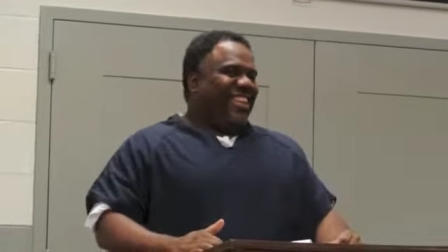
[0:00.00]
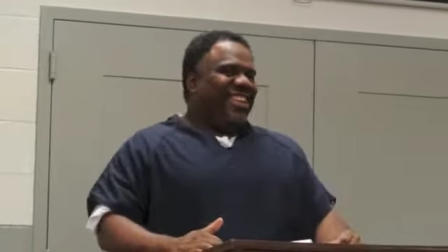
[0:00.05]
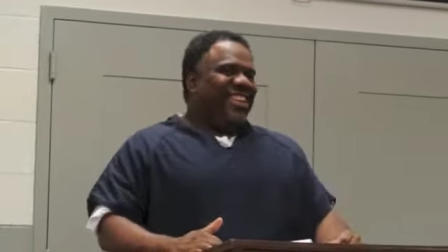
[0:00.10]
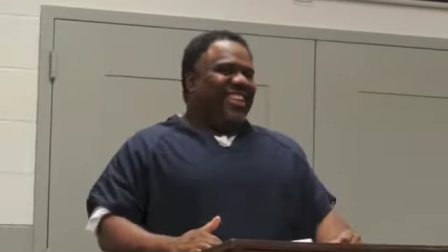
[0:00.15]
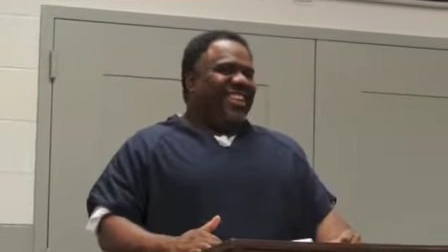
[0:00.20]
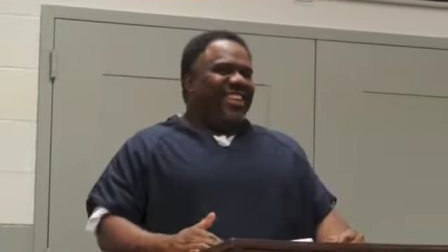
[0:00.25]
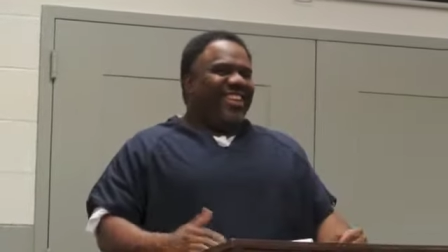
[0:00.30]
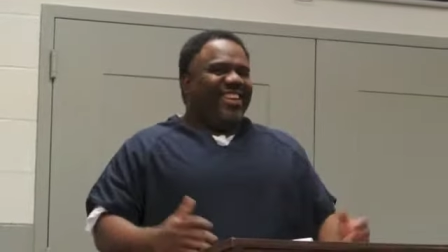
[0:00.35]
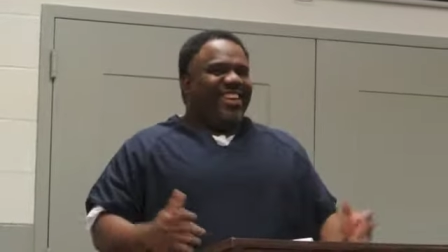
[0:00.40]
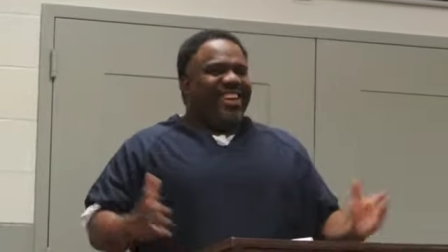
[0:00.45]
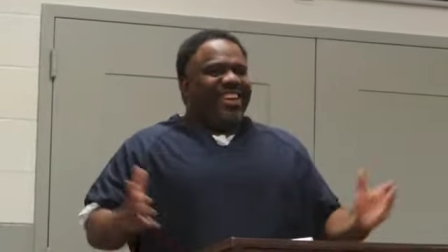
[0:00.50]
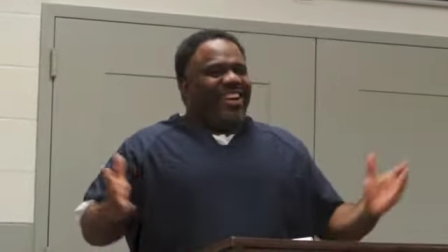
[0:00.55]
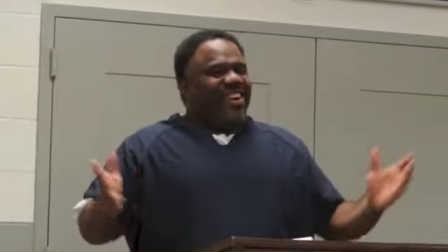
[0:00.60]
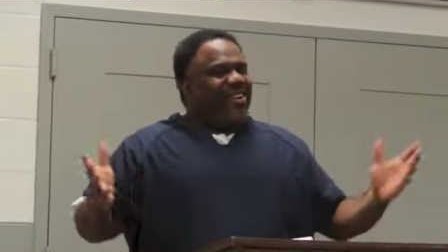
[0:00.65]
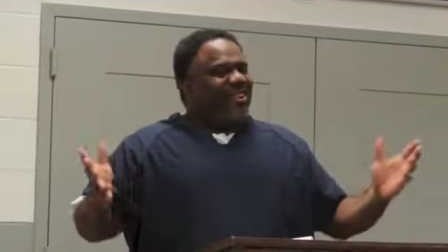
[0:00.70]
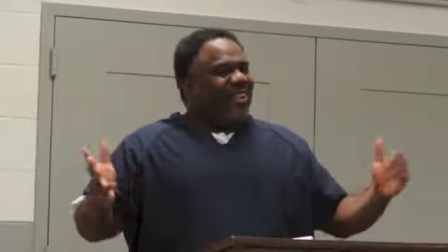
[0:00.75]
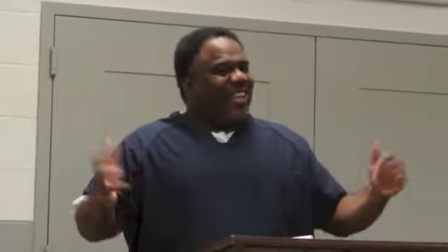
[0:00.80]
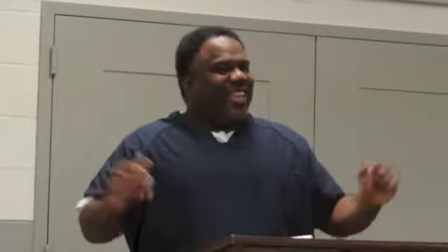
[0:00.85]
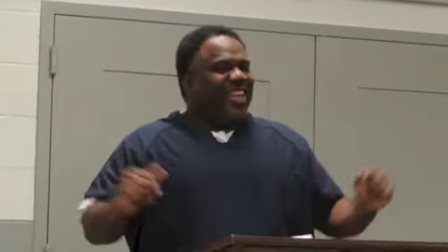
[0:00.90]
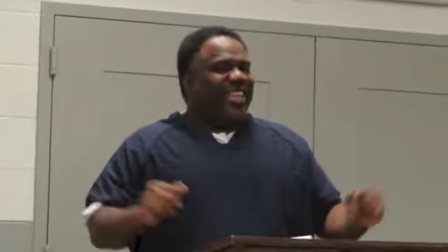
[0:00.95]
and all
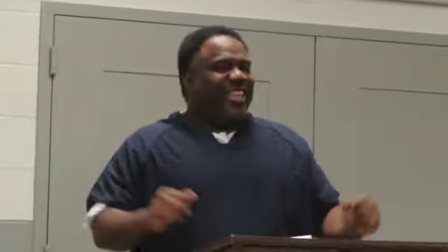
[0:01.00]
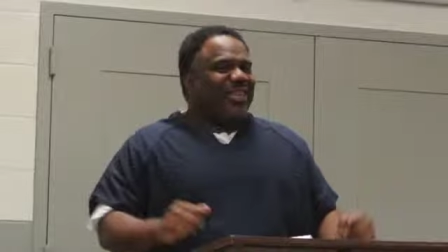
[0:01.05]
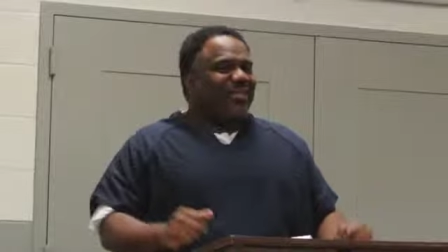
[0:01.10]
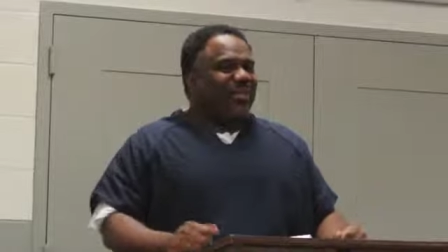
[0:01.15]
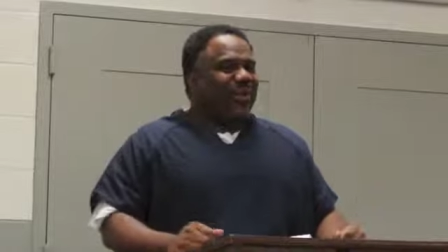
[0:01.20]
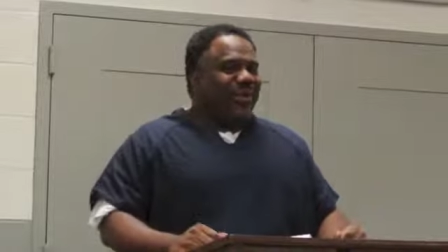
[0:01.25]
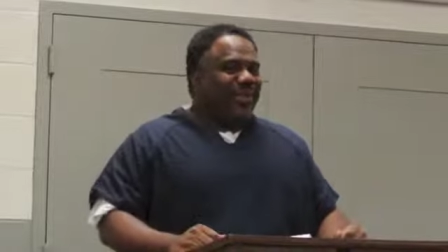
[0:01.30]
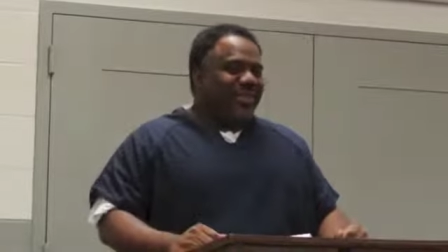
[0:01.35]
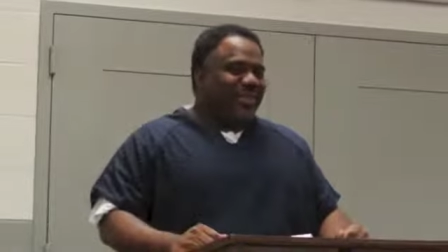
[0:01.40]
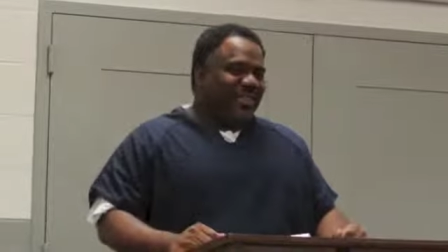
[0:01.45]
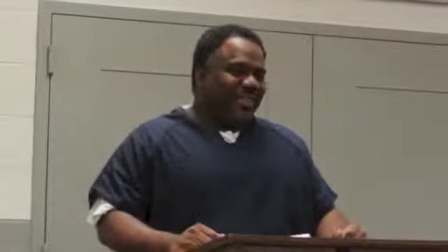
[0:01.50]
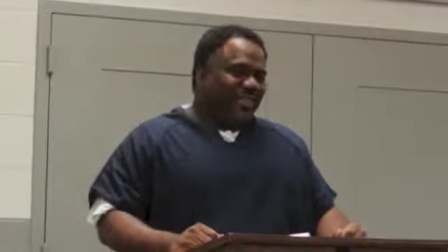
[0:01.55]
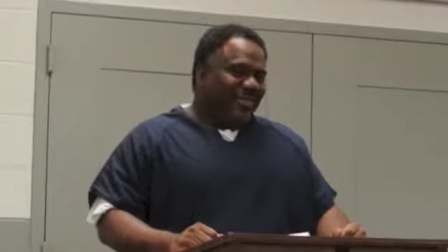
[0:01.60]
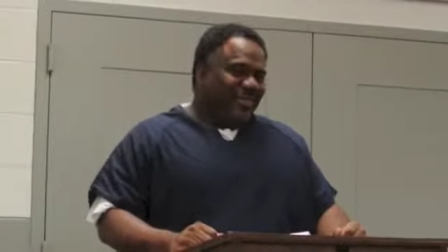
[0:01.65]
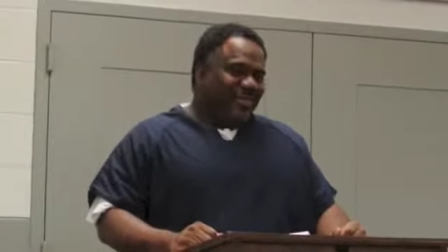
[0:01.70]
the guest speakers,